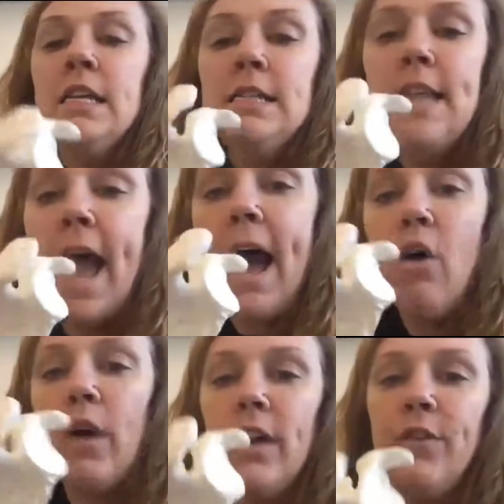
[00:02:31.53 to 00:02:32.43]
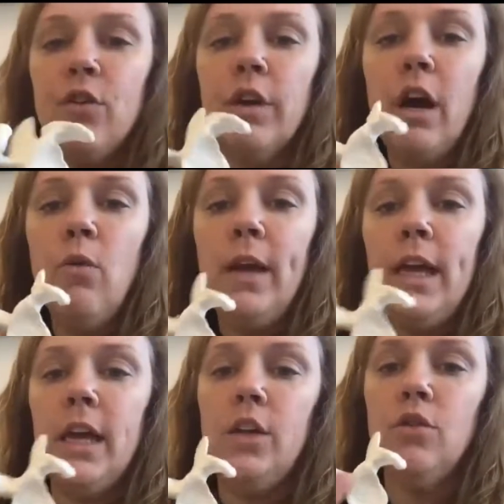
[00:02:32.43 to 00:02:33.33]
Now, if you go
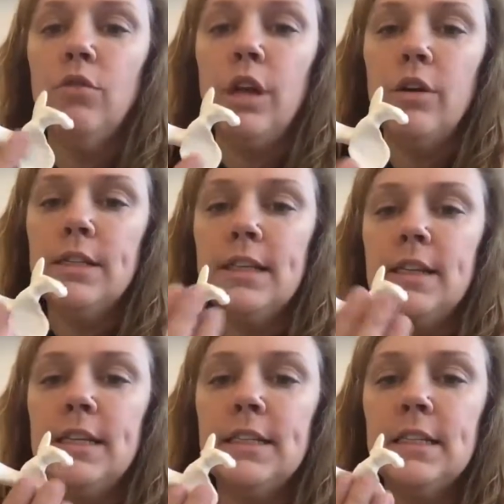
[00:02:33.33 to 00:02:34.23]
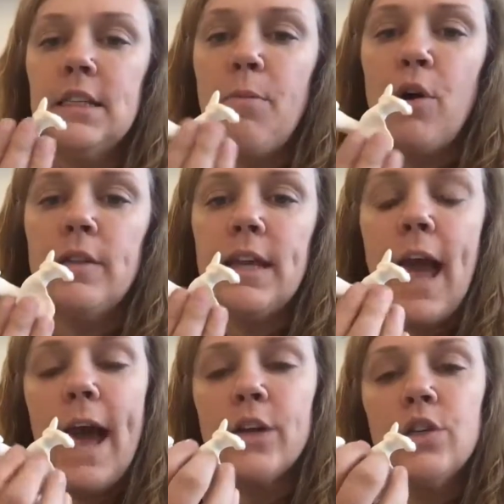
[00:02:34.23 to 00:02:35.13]
in, you'll notice that this is the part that
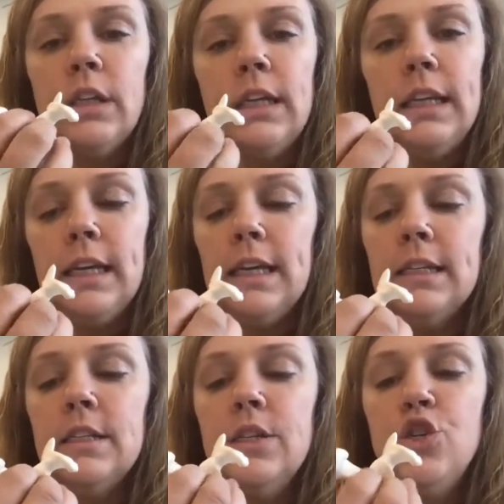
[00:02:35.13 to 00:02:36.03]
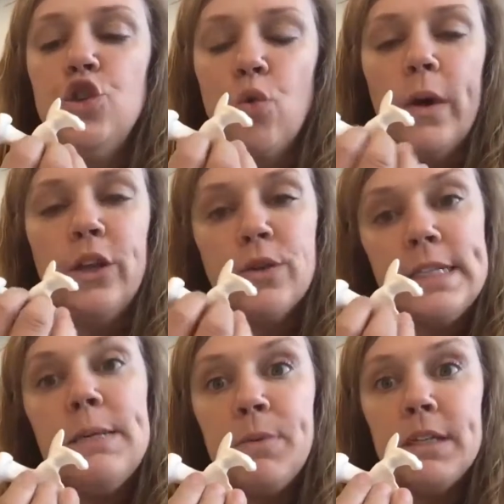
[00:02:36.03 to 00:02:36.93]
actually is the joint or
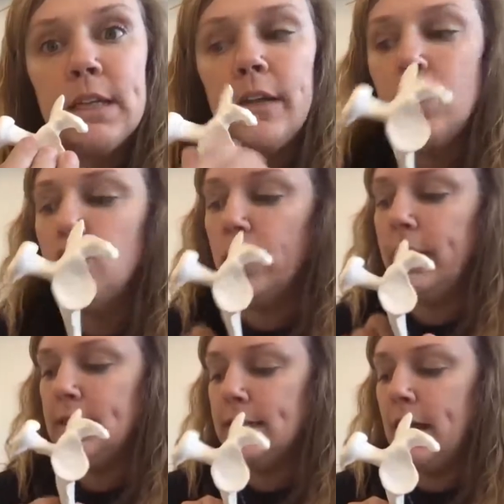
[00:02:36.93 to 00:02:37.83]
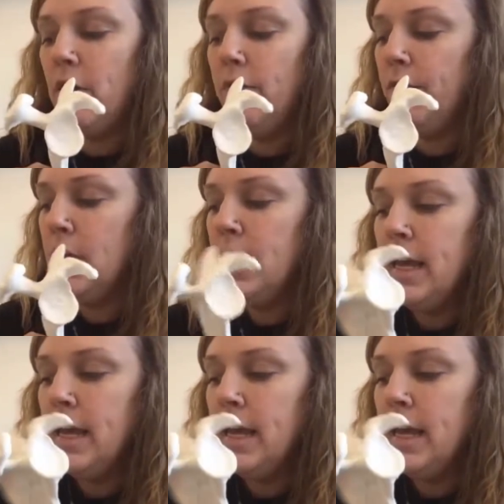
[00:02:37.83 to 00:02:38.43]
deep inside the joint itself.